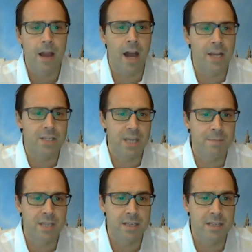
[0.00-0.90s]

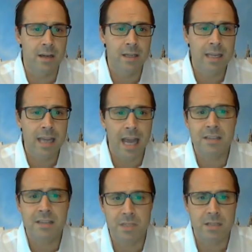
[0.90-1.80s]
ISM data, and
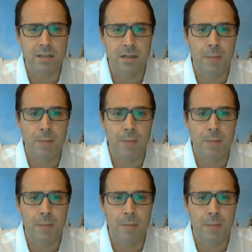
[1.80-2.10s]
some decent